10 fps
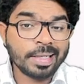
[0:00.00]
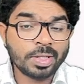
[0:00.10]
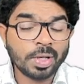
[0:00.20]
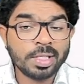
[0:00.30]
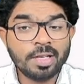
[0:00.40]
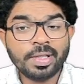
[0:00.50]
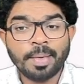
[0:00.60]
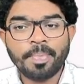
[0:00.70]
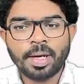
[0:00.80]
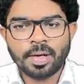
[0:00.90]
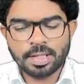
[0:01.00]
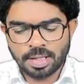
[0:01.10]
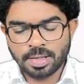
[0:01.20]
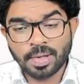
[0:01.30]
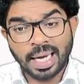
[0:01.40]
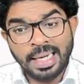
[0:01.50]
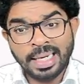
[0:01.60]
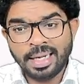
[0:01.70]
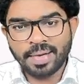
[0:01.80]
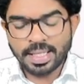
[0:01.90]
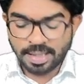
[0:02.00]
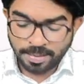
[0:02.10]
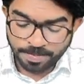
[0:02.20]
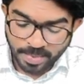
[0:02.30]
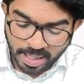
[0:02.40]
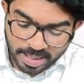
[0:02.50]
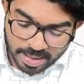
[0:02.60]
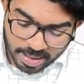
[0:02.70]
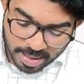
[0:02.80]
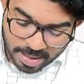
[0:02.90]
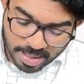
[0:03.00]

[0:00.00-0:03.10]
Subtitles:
histology with embryology. So content wise, yes, this